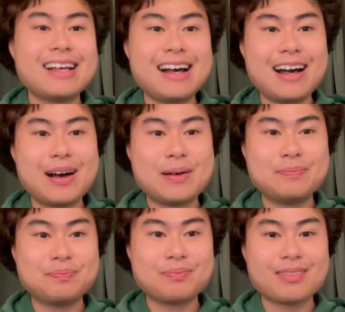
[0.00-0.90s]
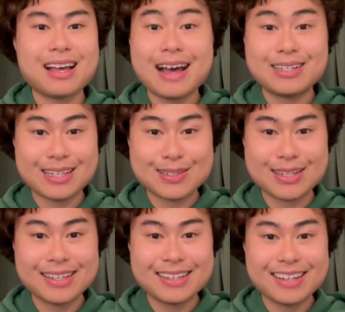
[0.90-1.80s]
I
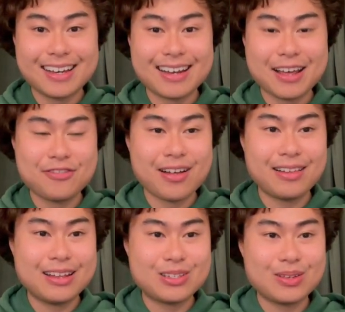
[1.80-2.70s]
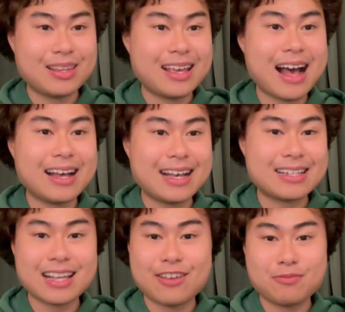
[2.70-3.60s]
tested and I fell into the
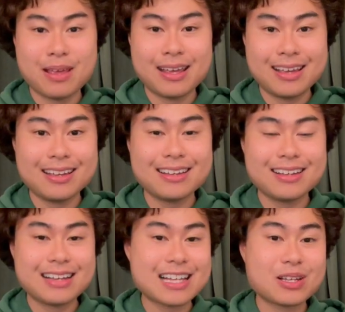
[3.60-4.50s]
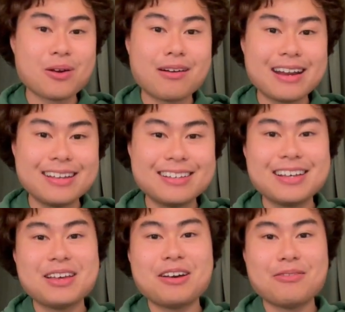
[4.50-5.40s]
ISFP category,
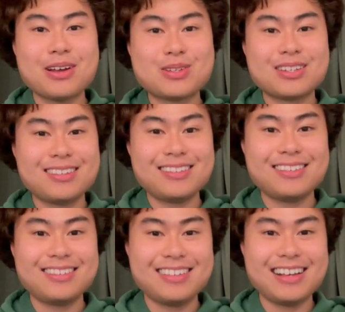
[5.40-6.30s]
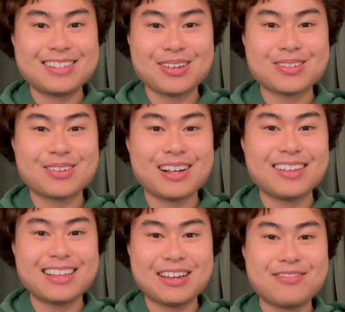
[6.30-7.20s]
which is also
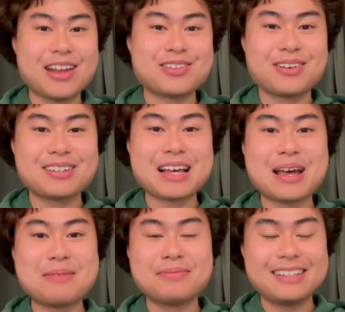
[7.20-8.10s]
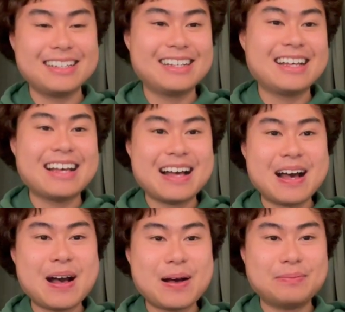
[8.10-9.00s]
called the adventurer type.
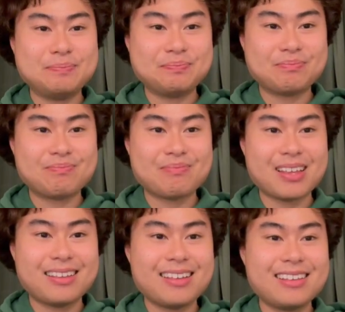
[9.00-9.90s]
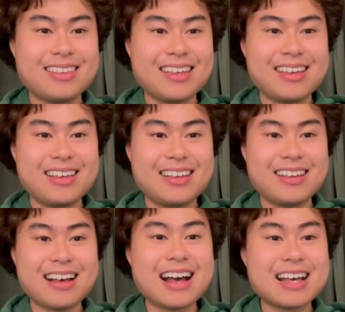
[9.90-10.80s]
The
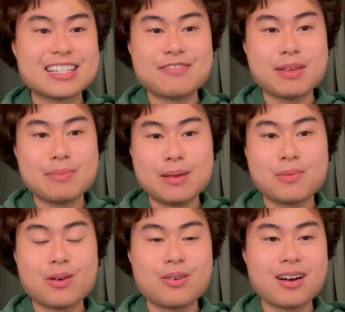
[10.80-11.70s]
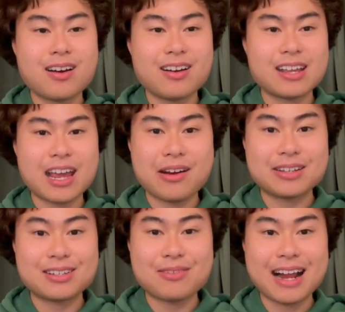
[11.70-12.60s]
ISFP people are
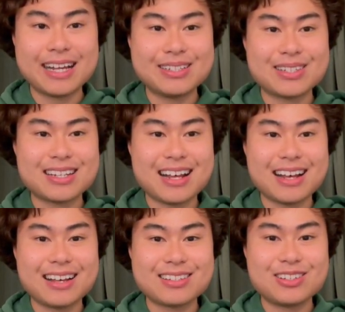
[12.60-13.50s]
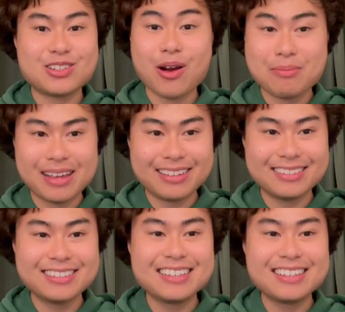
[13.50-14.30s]
characterized as charming,